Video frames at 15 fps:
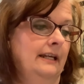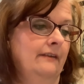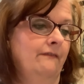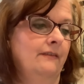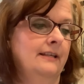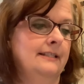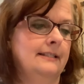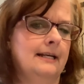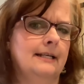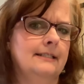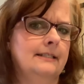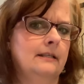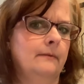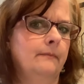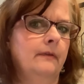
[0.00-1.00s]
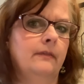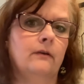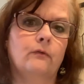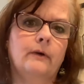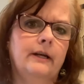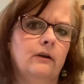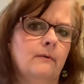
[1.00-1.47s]
emphasize something the
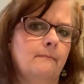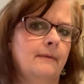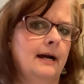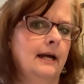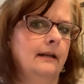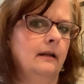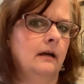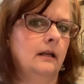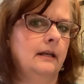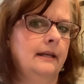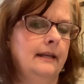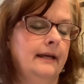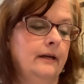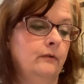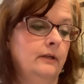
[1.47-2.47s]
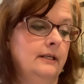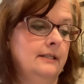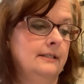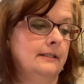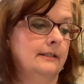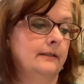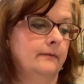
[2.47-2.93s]
reader might not
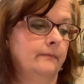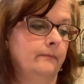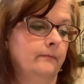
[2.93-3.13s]
notice?